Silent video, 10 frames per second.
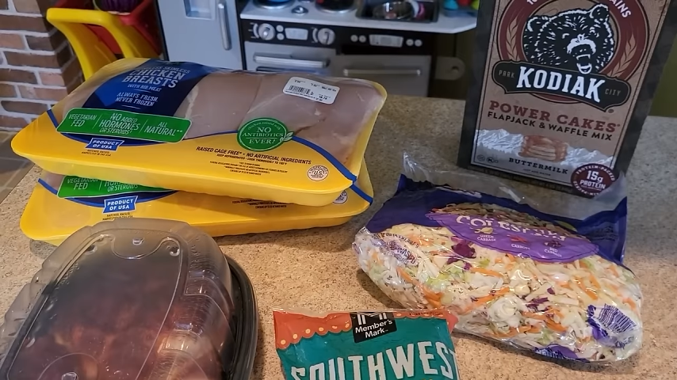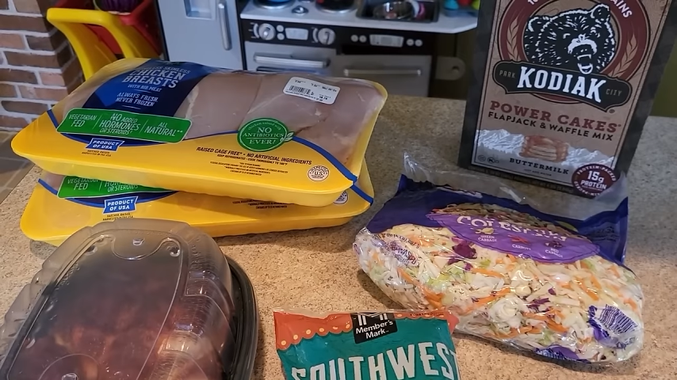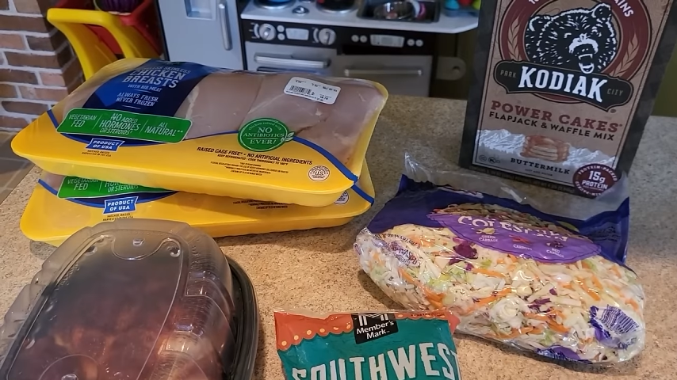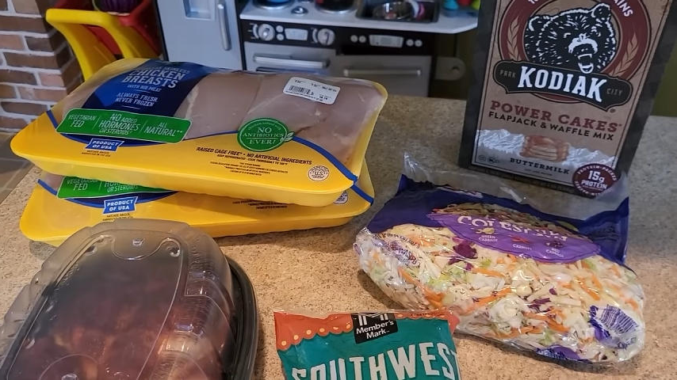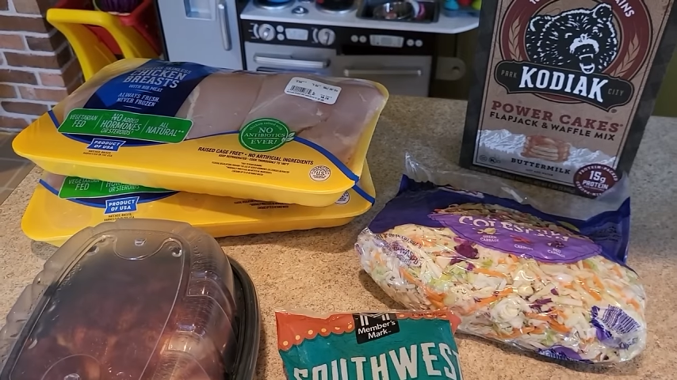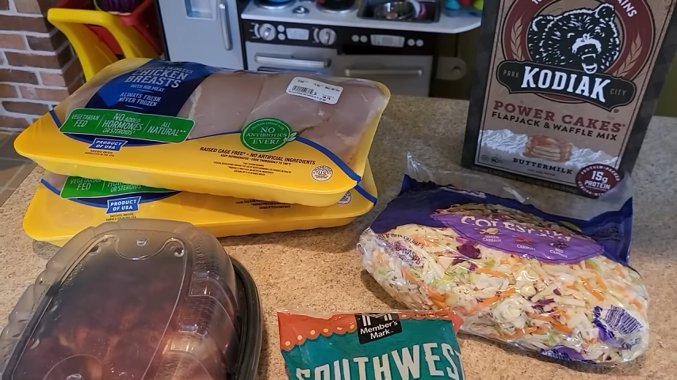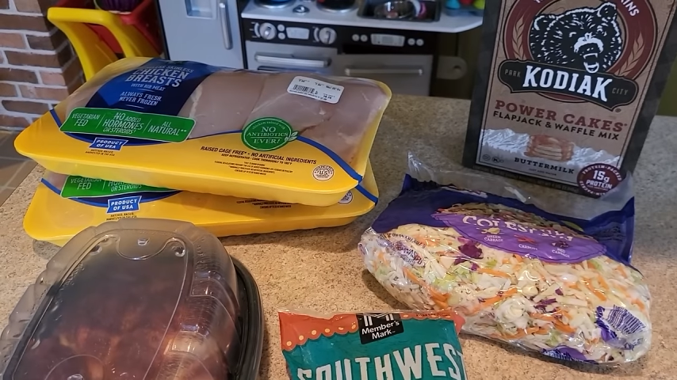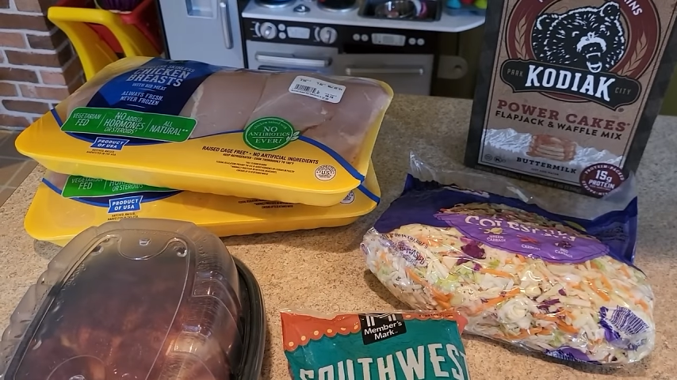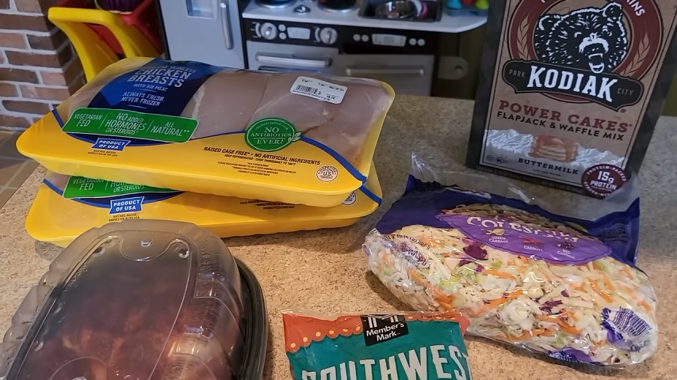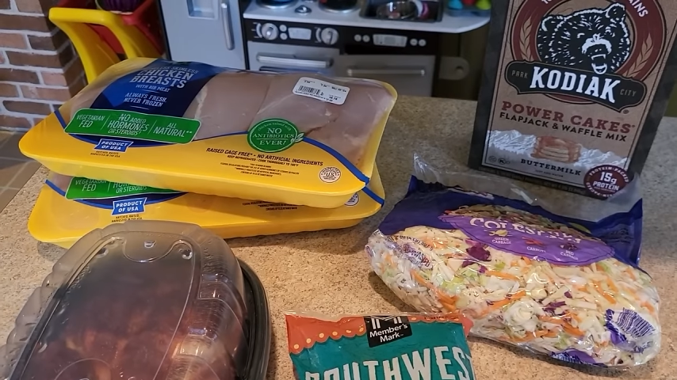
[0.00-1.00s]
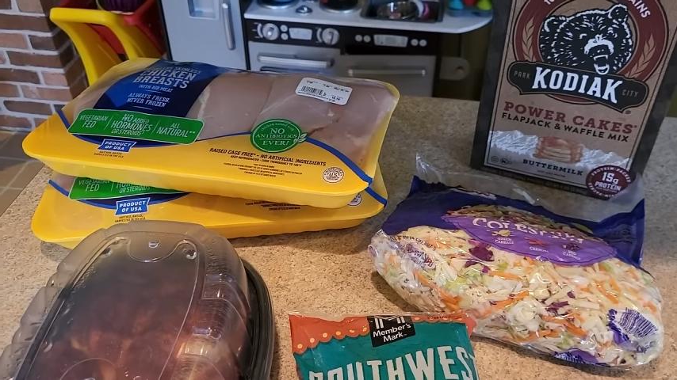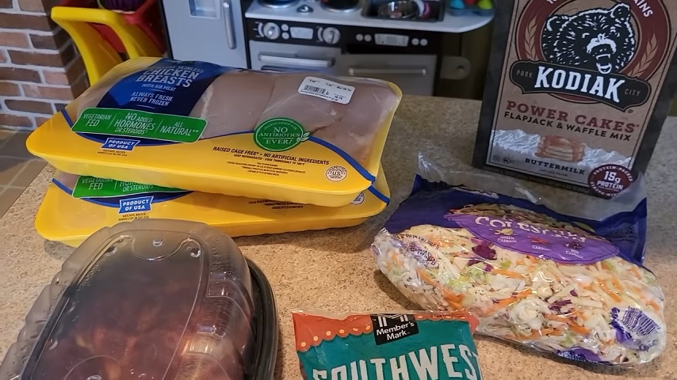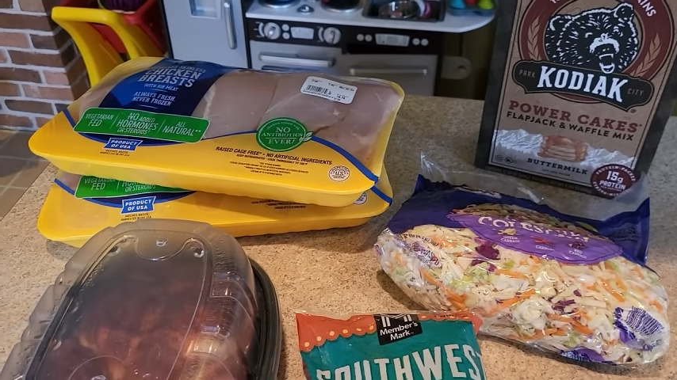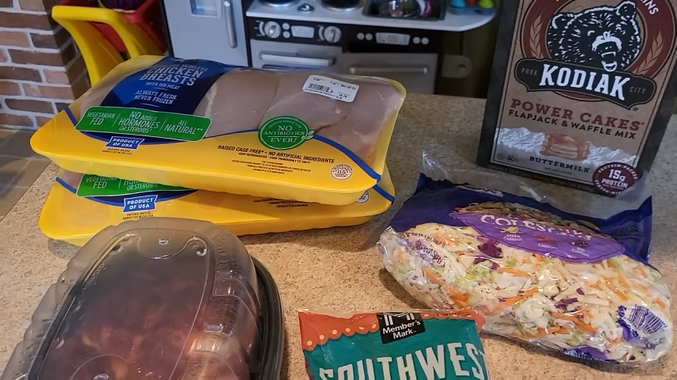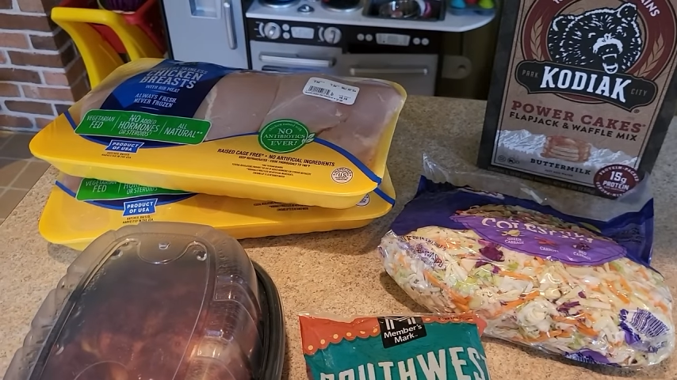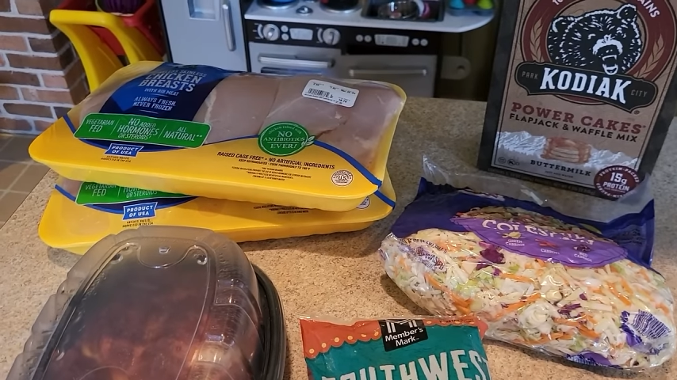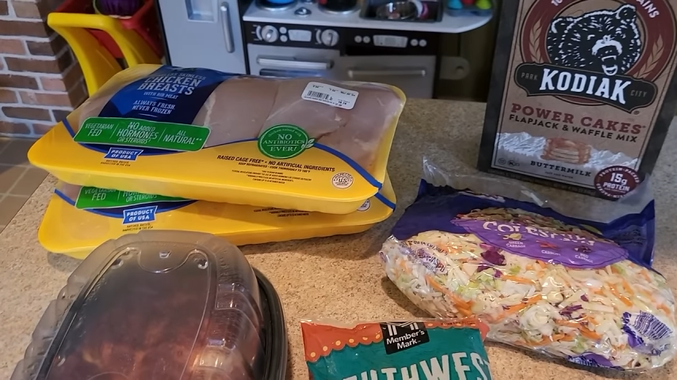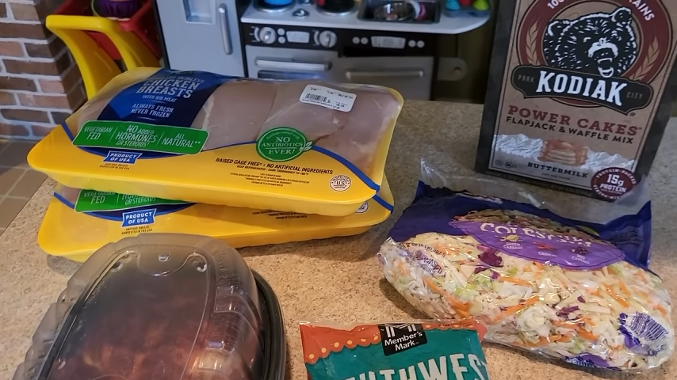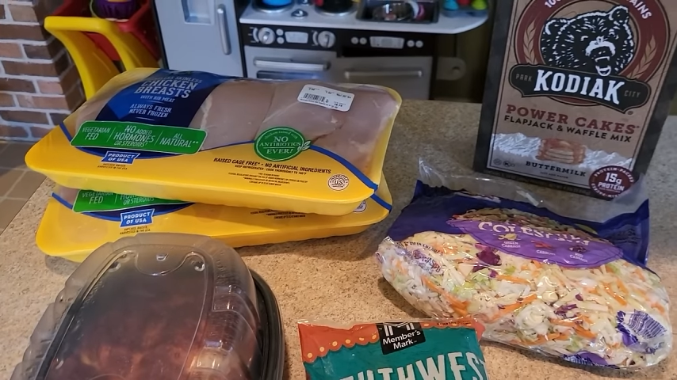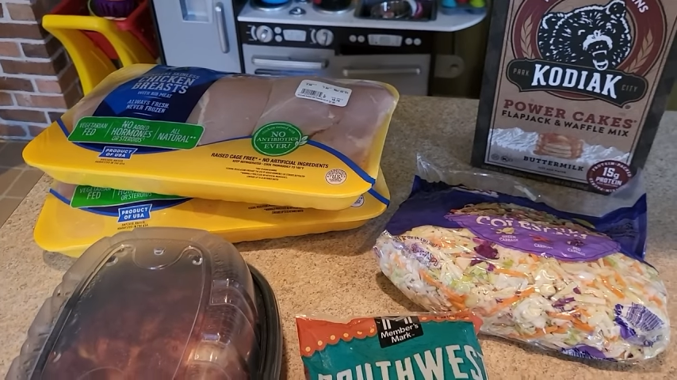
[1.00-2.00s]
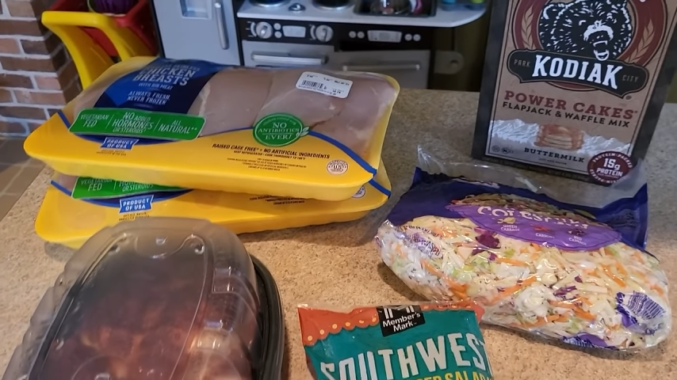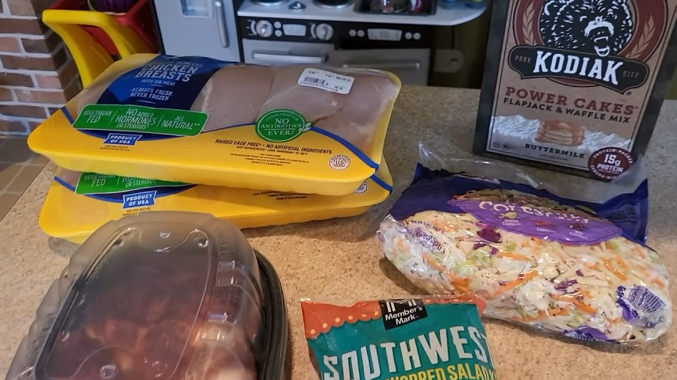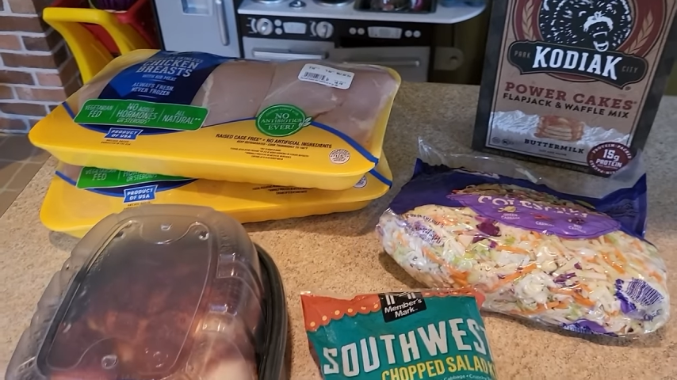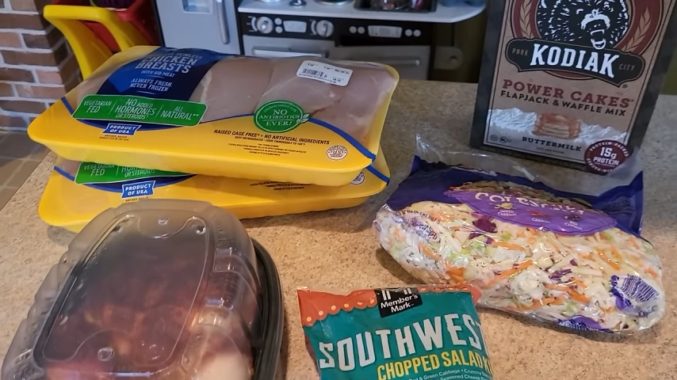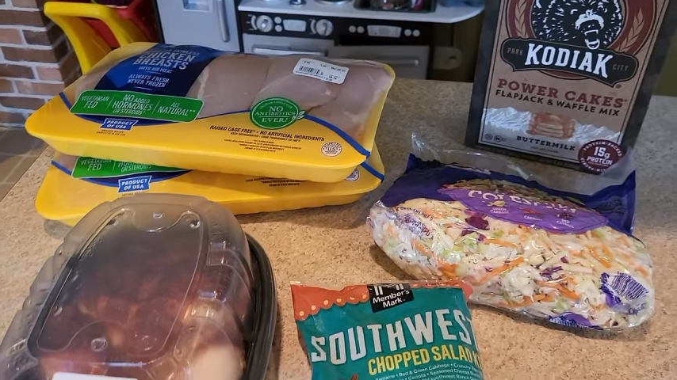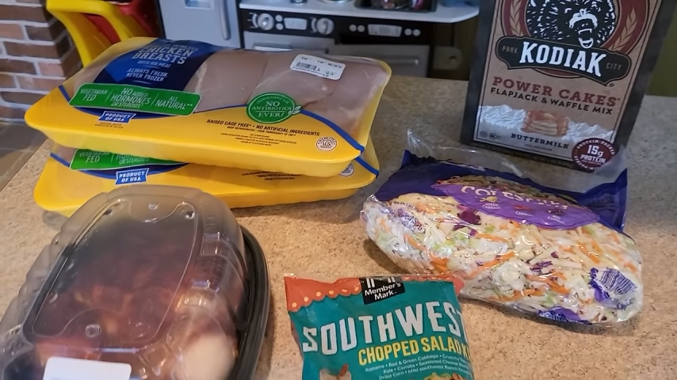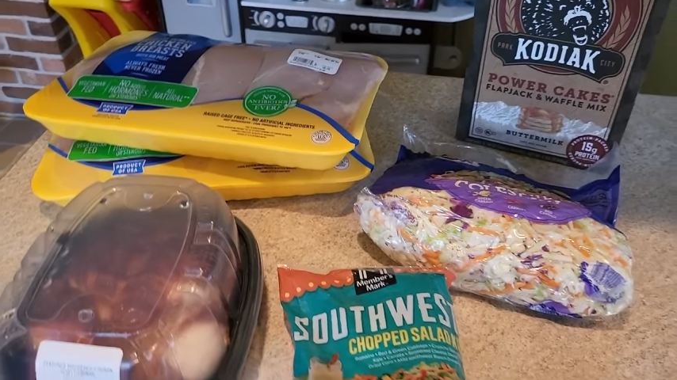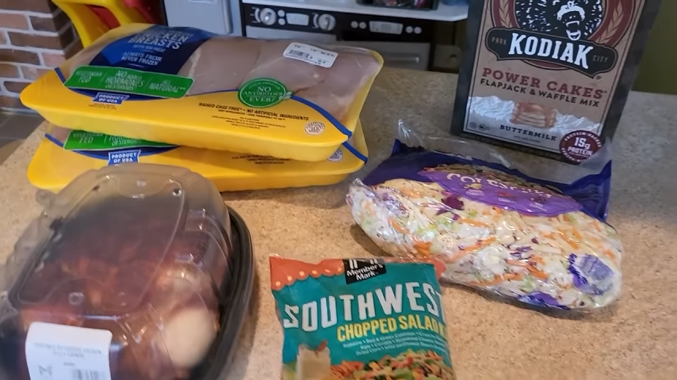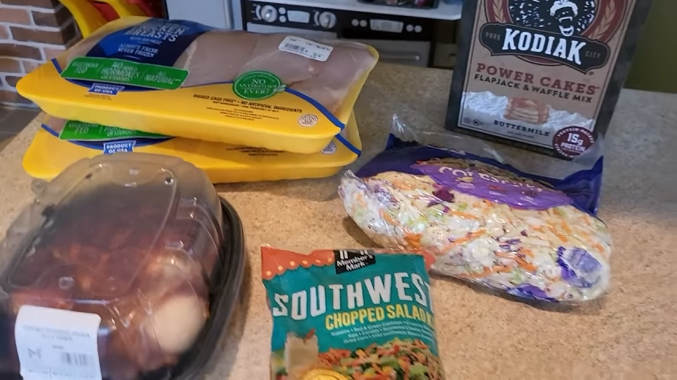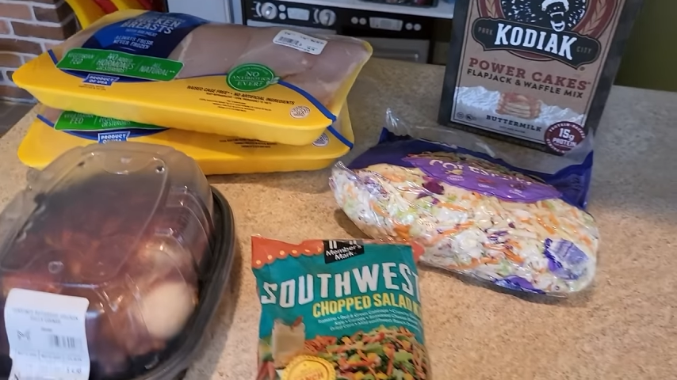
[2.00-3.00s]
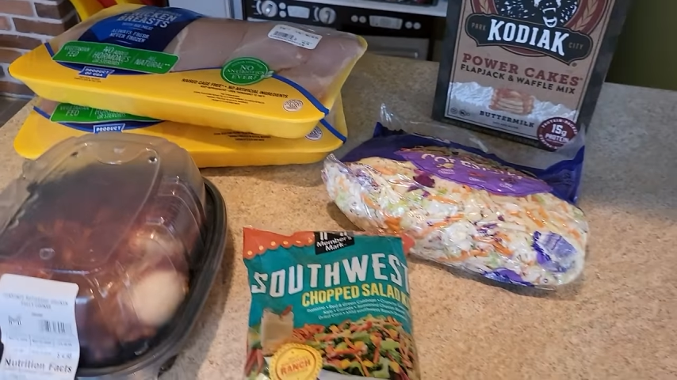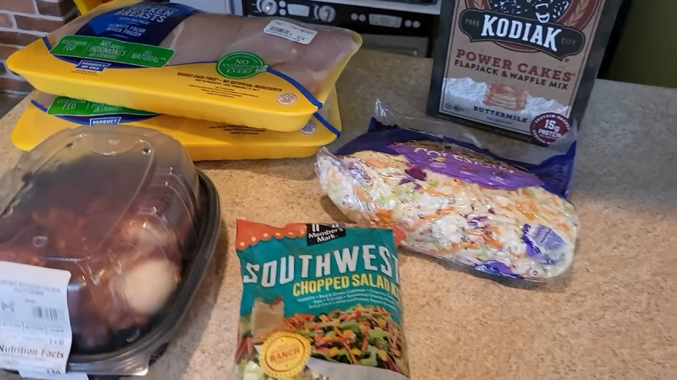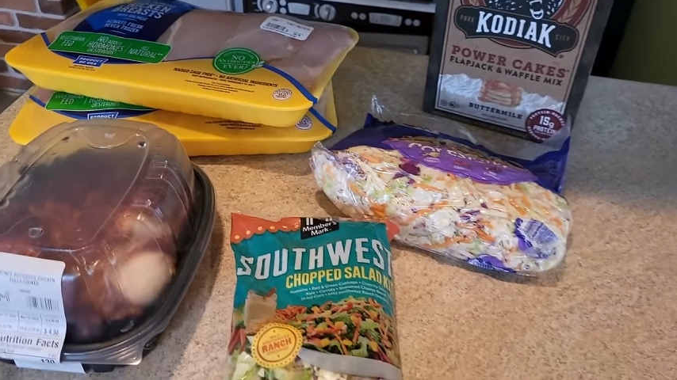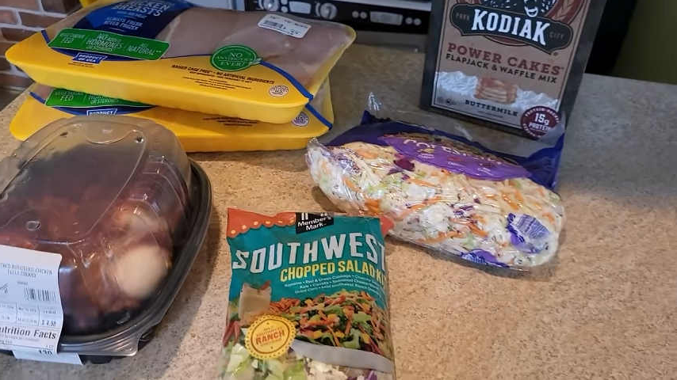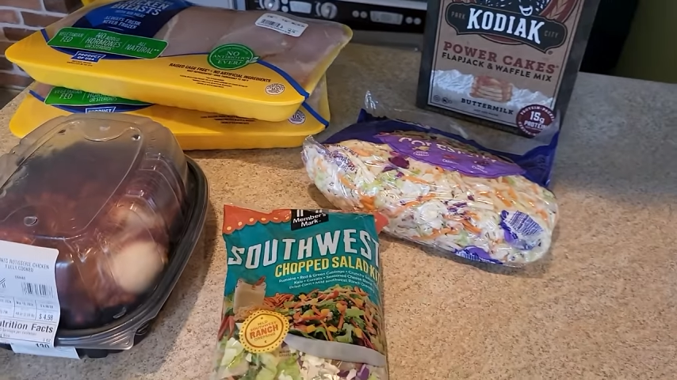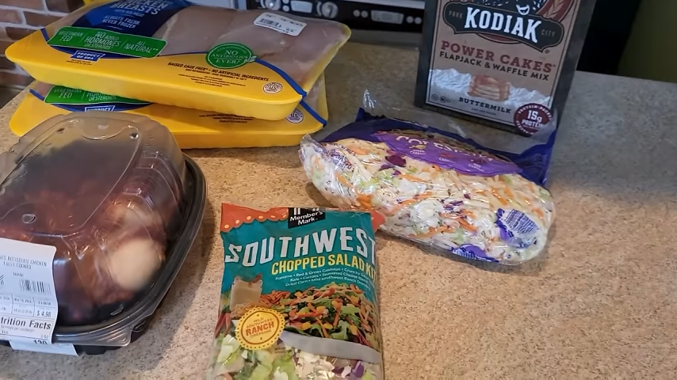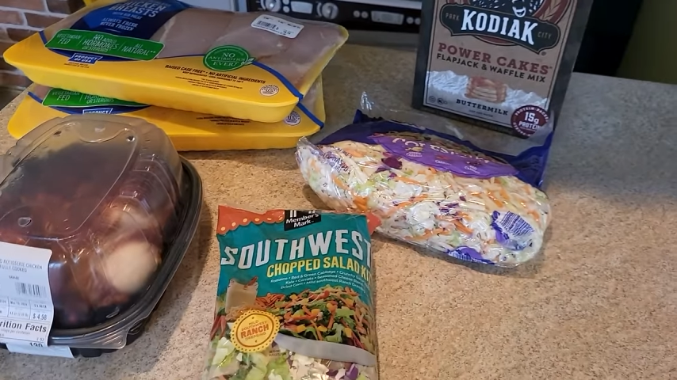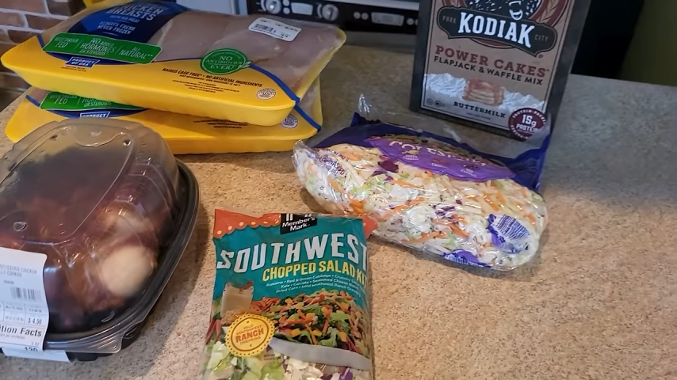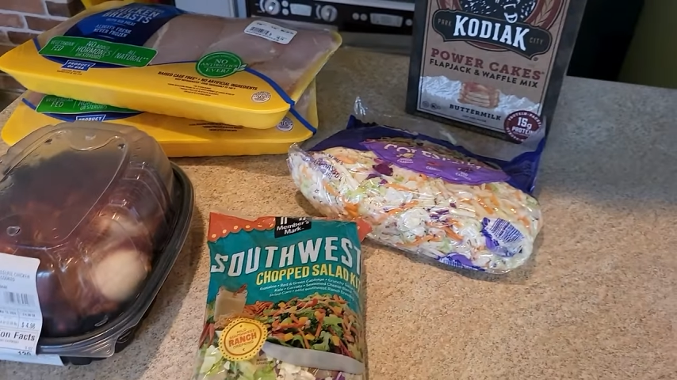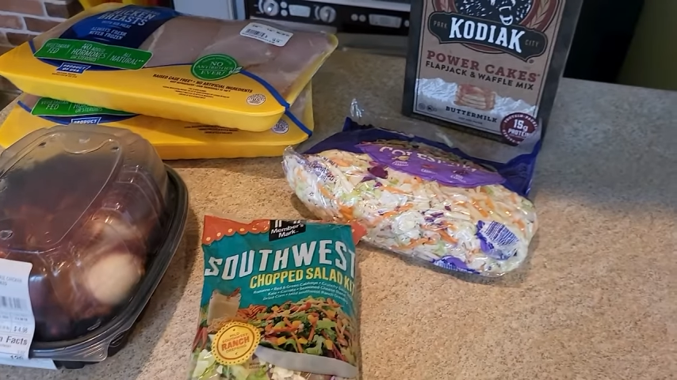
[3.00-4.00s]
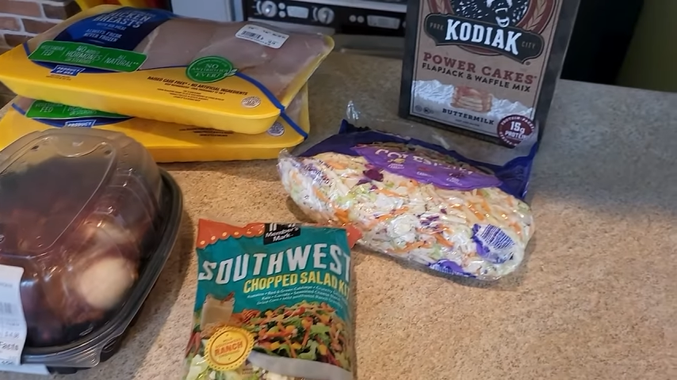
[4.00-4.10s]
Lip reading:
[unreadable: no face in view]